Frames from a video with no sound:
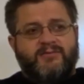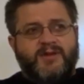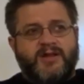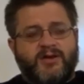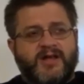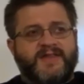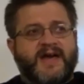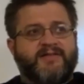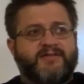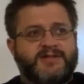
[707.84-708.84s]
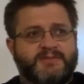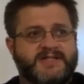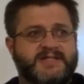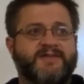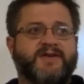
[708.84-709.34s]
They look at that
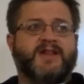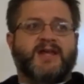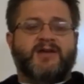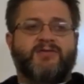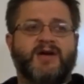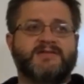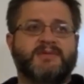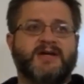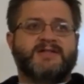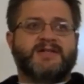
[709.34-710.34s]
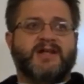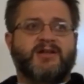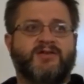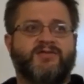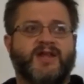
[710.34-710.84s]
specifically in resumes, and they
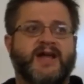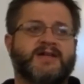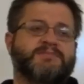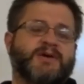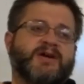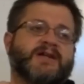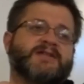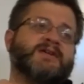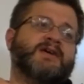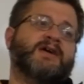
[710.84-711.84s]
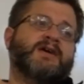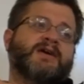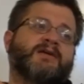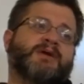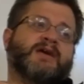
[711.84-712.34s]
look for that experience,
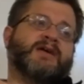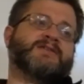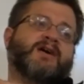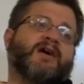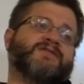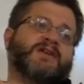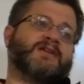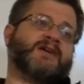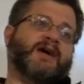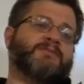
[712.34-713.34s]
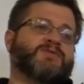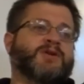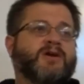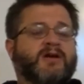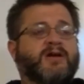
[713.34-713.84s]
because oftentimes
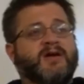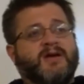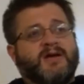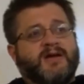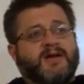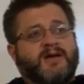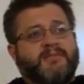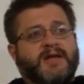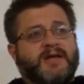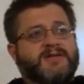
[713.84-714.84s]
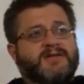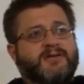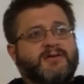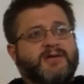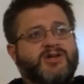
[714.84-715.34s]
when you're coming
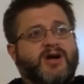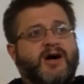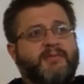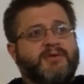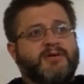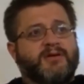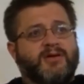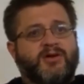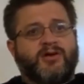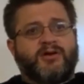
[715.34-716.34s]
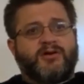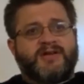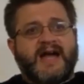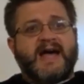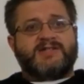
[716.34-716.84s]
into a job, you're
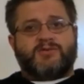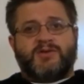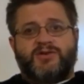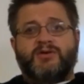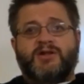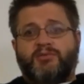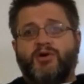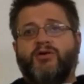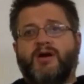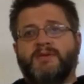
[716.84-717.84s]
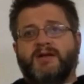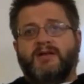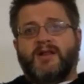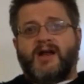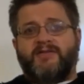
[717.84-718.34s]
tasked with doing the programming.
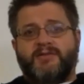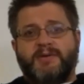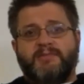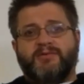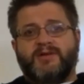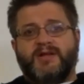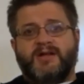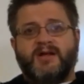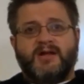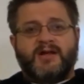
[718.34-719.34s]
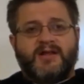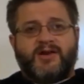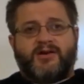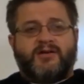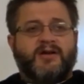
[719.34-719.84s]
A lot of the people that
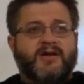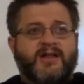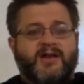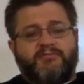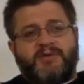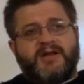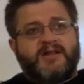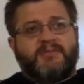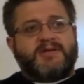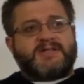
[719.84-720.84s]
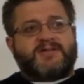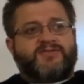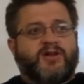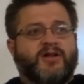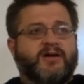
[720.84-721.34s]
have been in the business
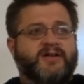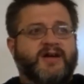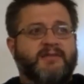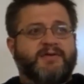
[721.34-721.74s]
for a long time